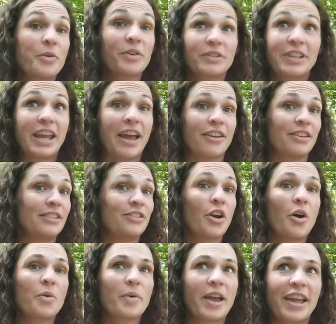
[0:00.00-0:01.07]
were, yeah,
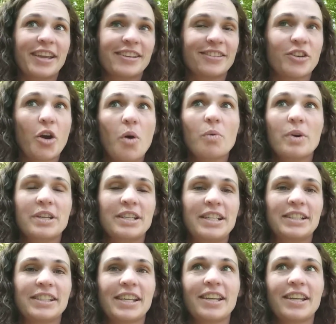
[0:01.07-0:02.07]
no way. No one needs